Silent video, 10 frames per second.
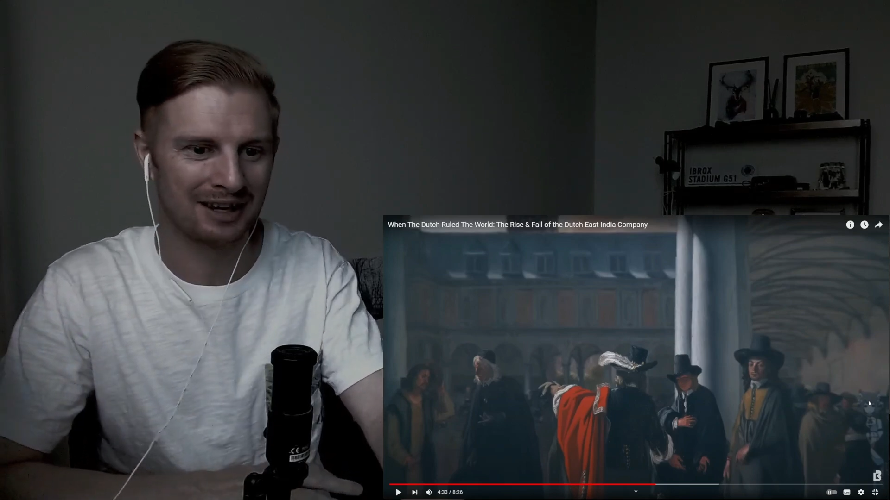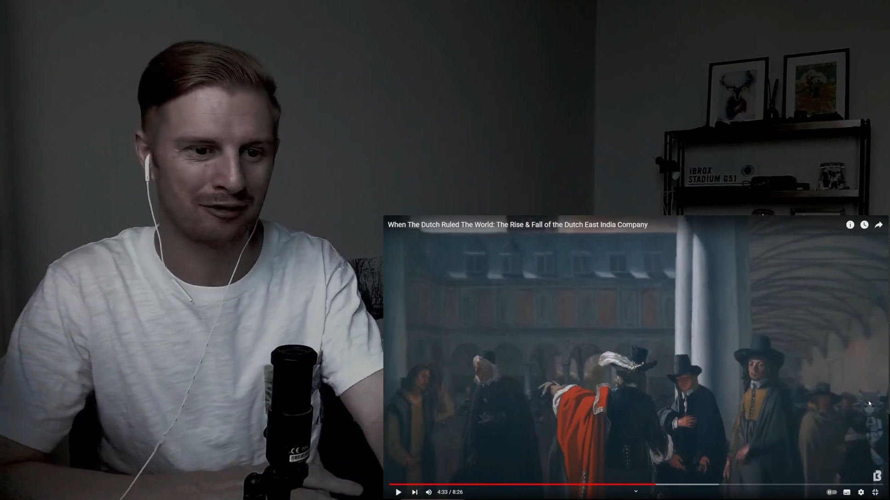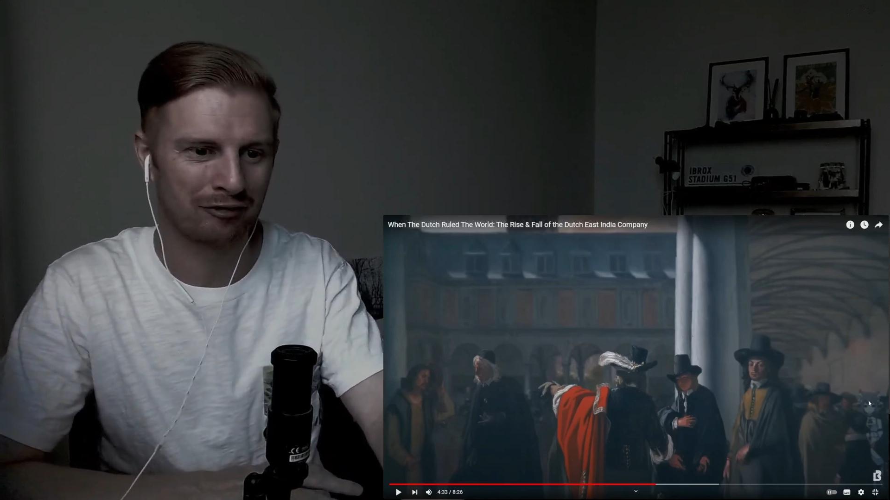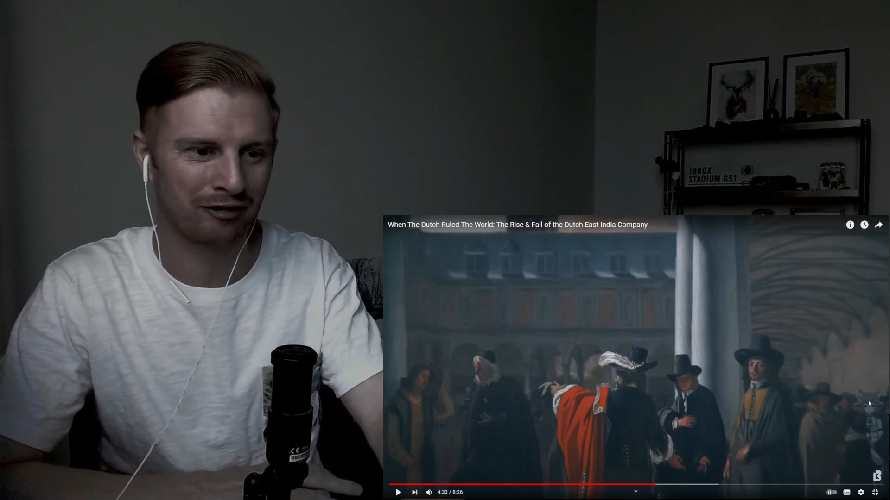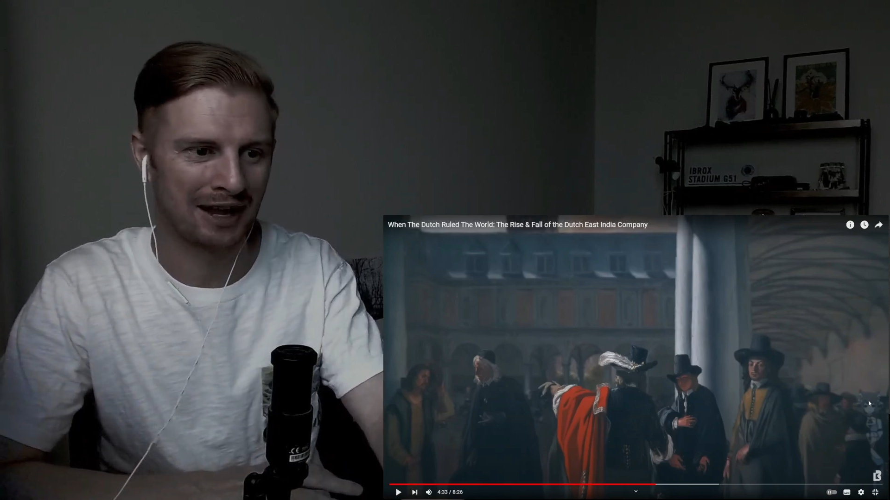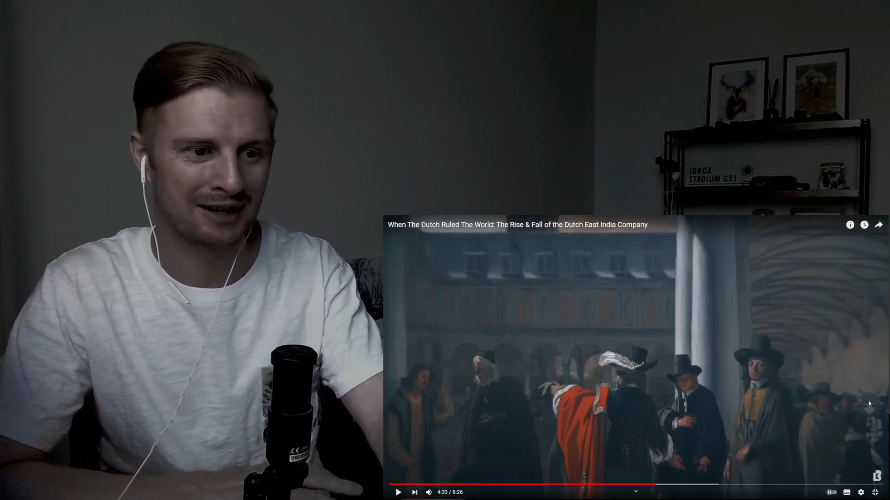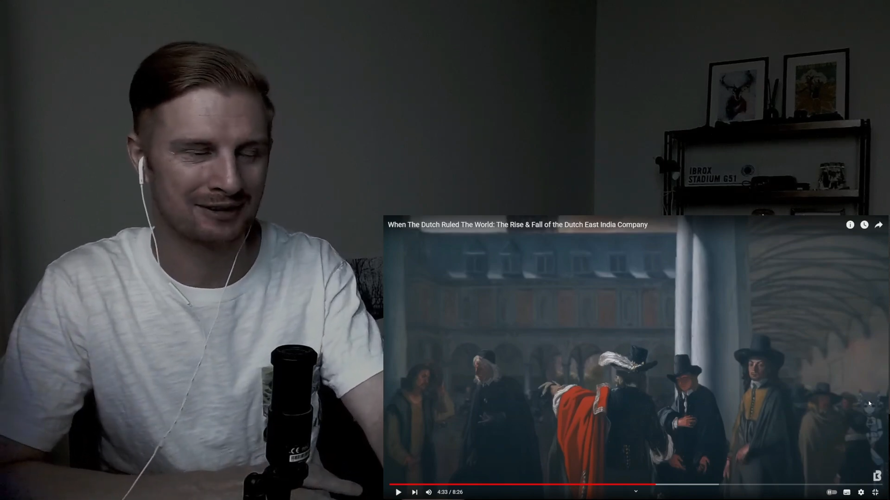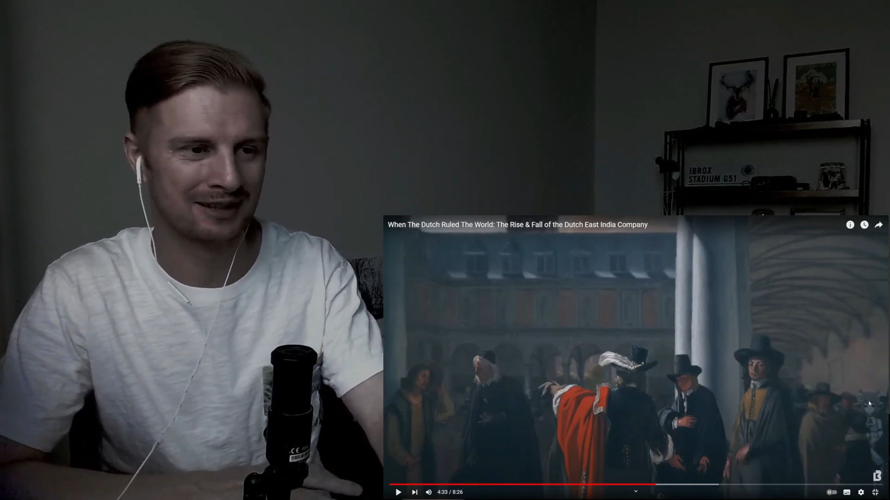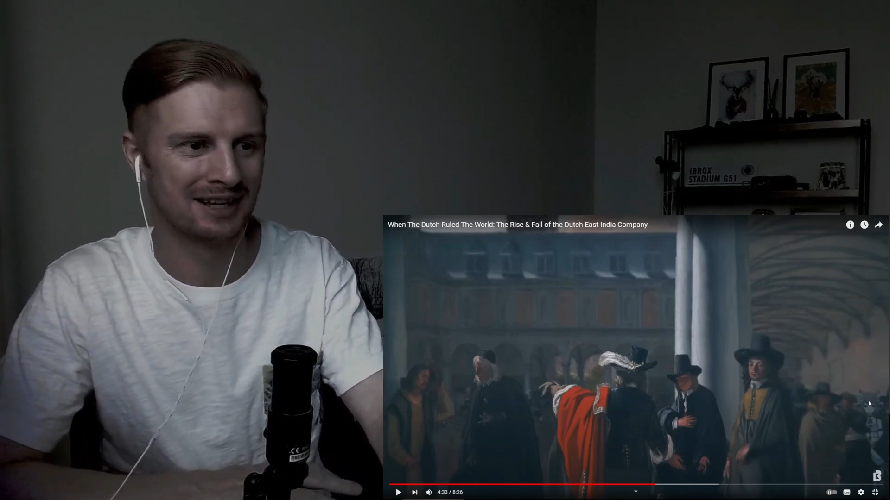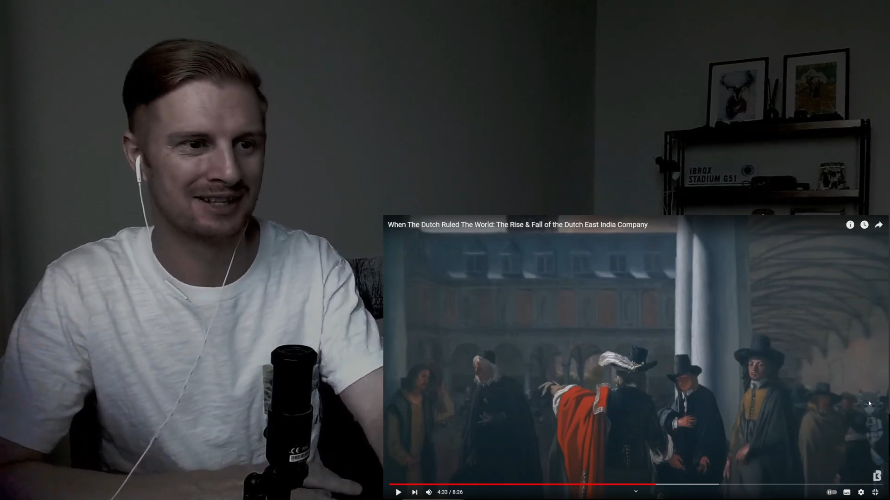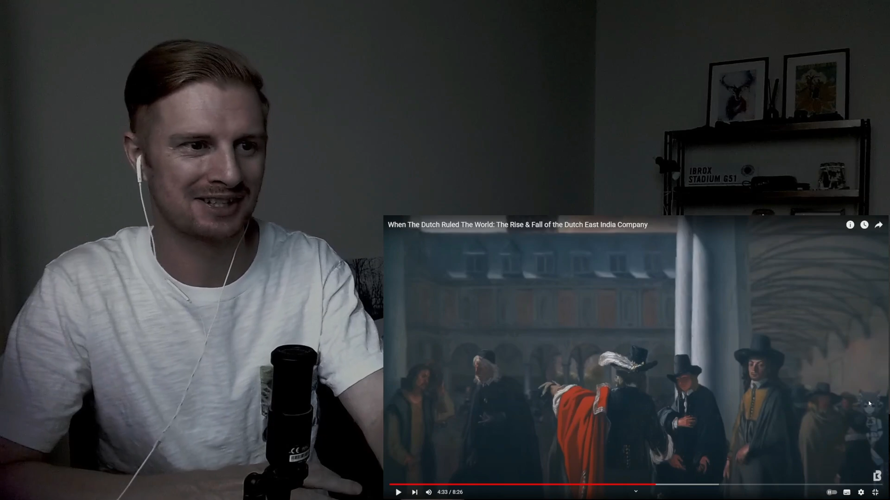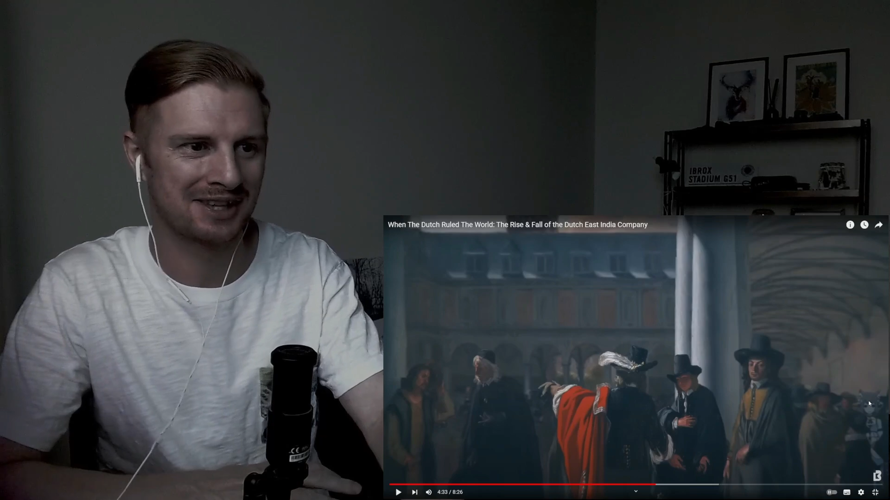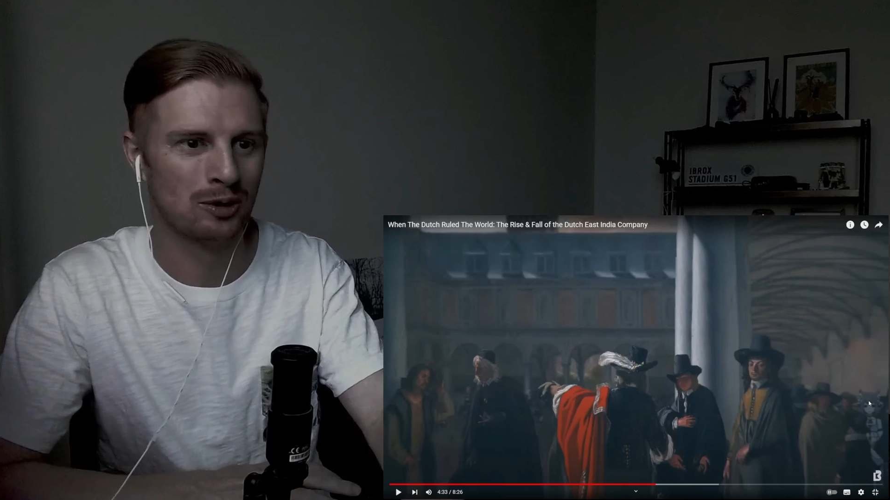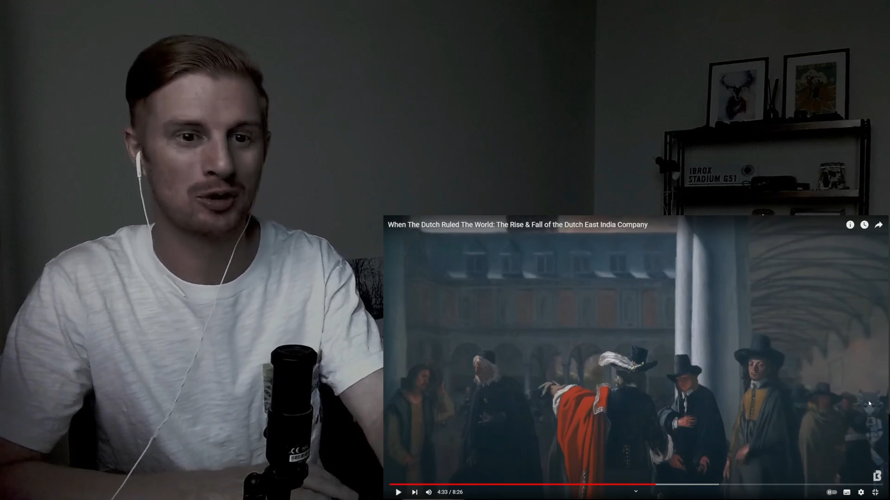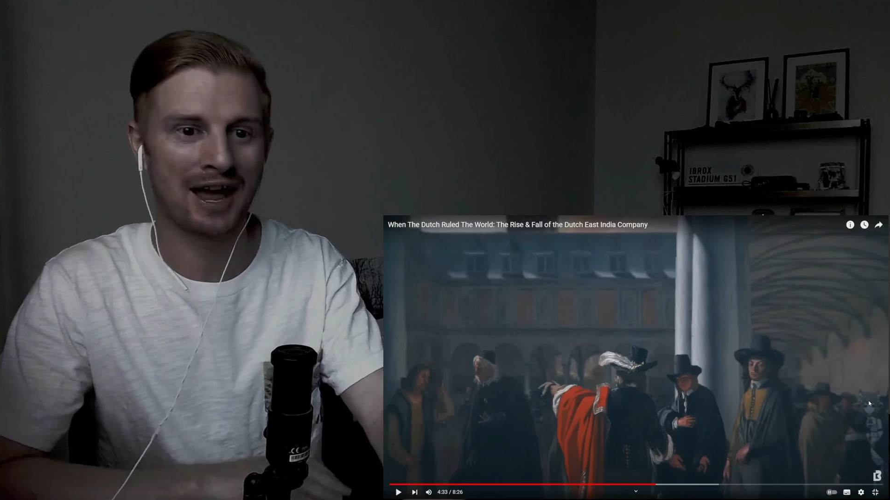if anything is
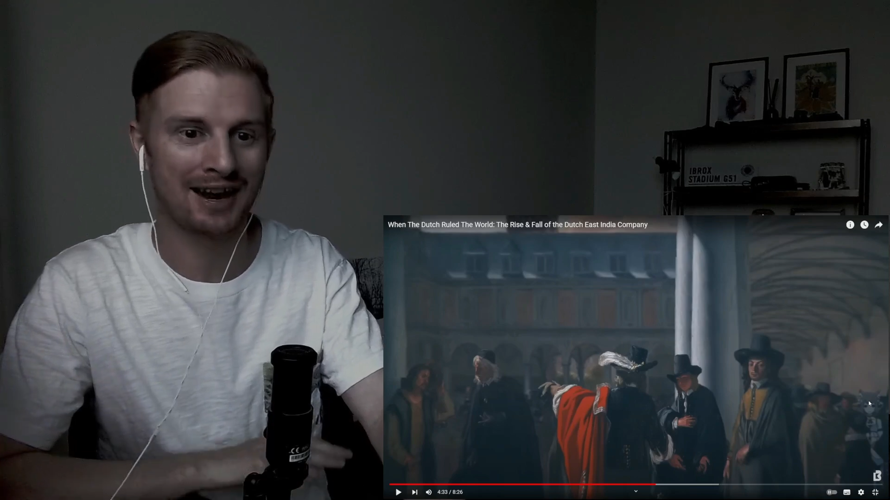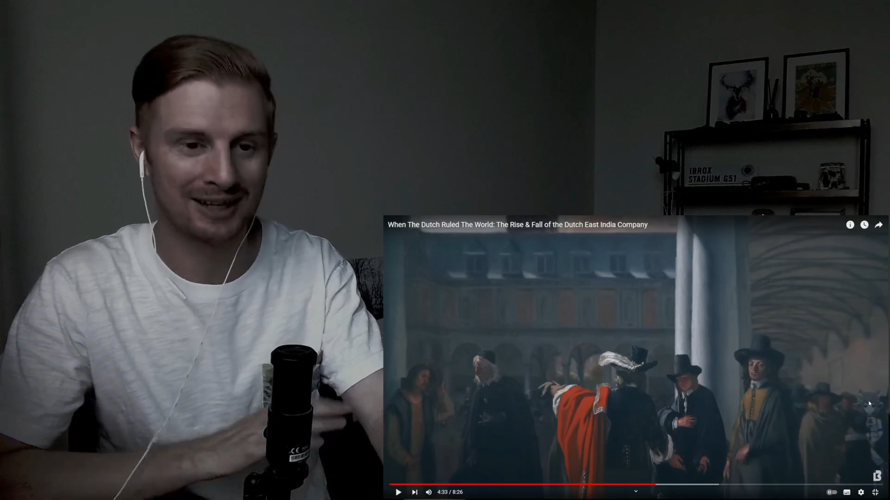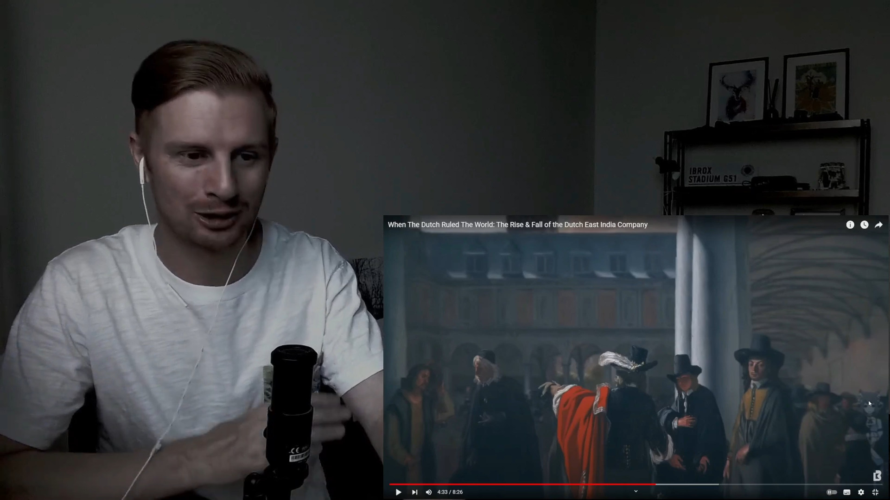still carried